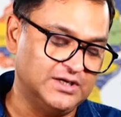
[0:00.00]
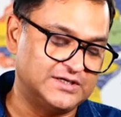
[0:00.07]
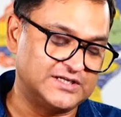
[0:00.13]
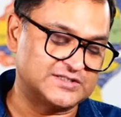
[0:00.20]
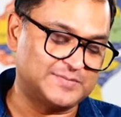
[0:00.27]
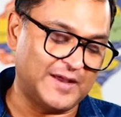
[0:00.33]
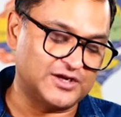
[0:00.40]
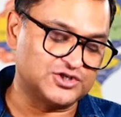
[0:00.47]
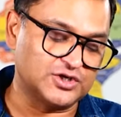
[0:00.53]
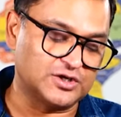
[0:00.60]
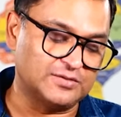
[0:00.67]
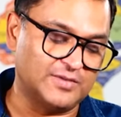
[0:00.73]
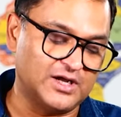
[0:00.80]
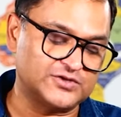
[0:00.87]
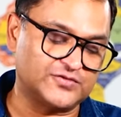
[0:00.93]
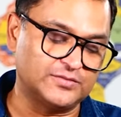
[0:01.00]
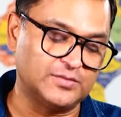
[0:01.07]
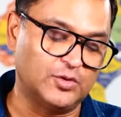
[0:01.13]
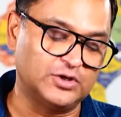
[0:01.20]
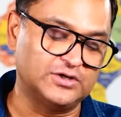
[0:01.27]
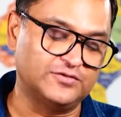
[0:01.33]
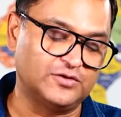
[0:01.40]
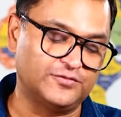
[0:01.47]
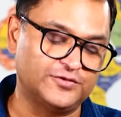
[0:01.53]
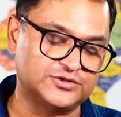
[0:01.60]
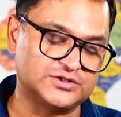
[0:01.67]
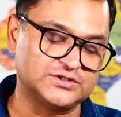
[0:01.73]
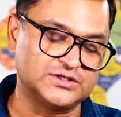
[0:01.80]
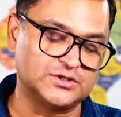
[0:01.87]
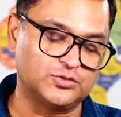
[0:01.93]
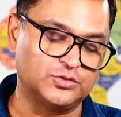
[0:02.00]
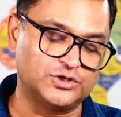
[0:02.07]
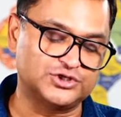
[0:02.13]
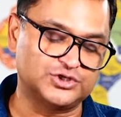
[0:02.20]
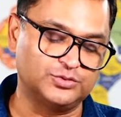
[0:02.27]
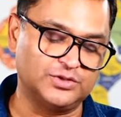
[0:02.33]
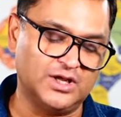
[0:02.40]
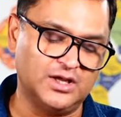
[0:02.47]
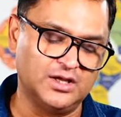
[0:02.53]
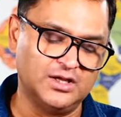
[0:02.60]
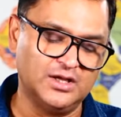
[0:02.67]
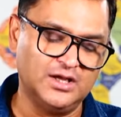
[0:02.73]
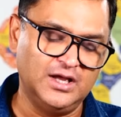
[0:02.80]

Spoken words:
disparaging remarks from Maldivian officials, including Shiuna